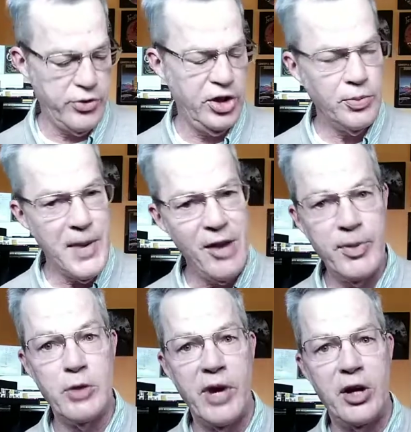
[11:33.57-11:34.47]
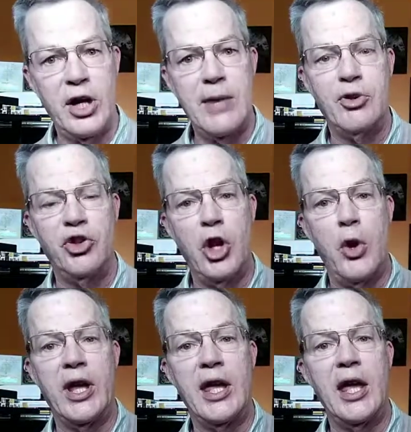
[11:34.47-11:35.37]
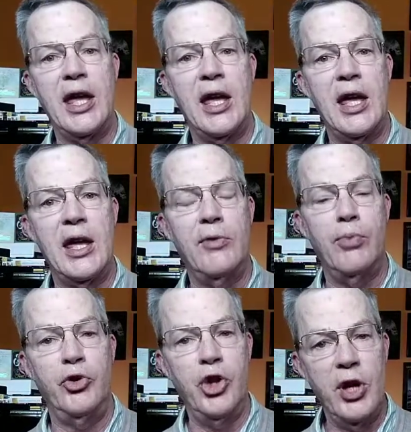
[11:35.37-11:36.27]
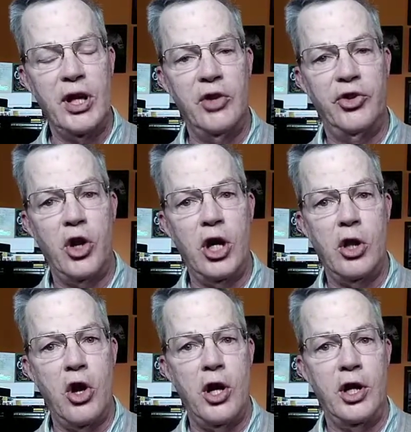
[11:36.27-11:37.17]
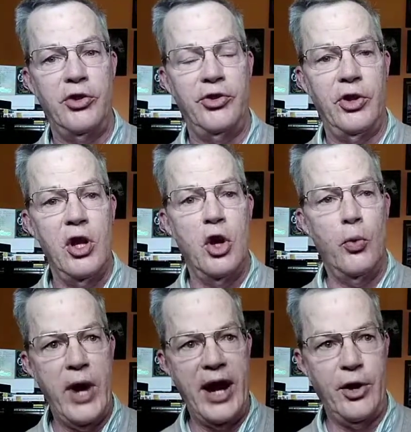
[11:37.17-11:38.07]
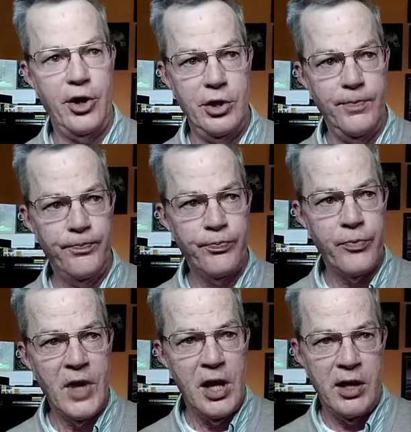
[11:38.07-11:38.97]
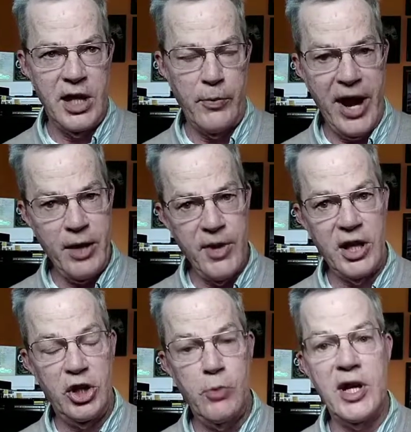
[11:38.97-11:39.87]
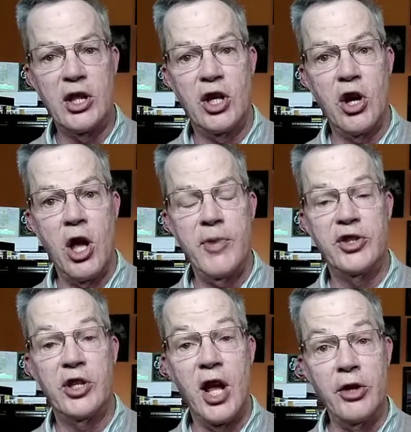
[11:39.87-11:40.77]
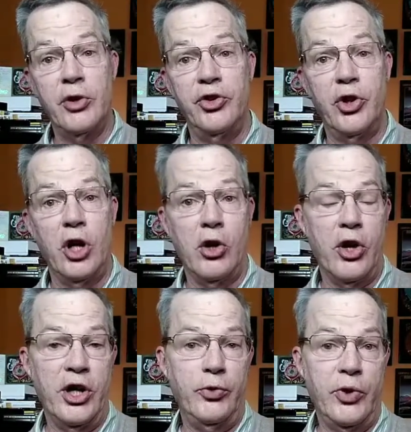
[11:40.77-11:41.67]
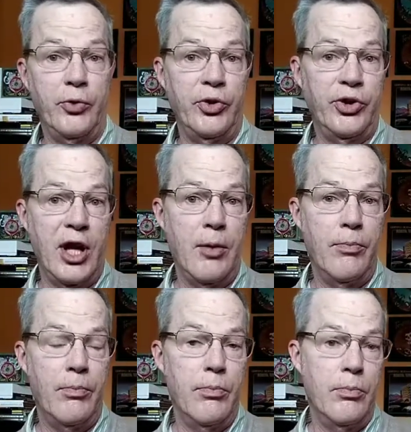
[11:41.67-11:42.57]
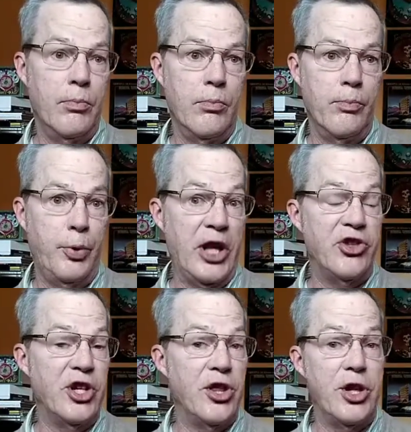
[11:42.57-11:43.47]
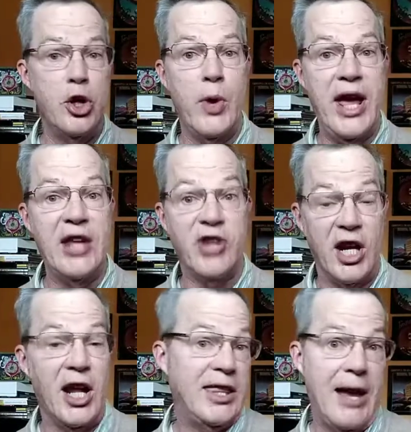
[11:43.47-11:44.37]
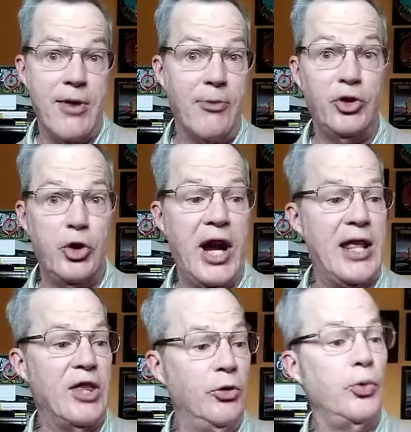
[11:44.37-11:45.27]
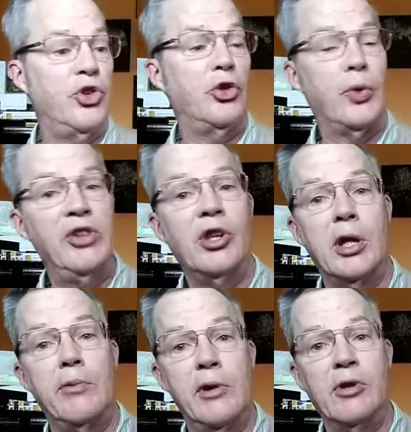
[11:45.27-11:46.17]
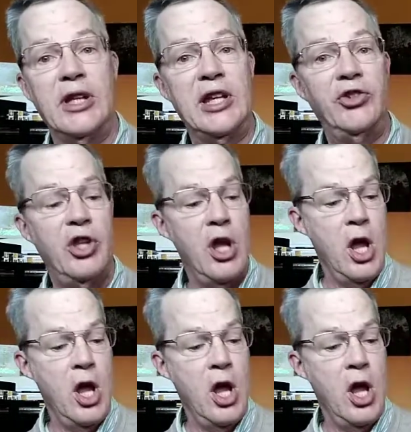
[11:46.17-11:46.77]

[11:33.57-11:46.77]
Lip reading: This may have been the record he was showing. He was showing an Azar Lawrence record, and he recommended to me in the comments another Azar Lawrence, which was Bridge into the New Age. I got that one. That was great. This was just recently re-released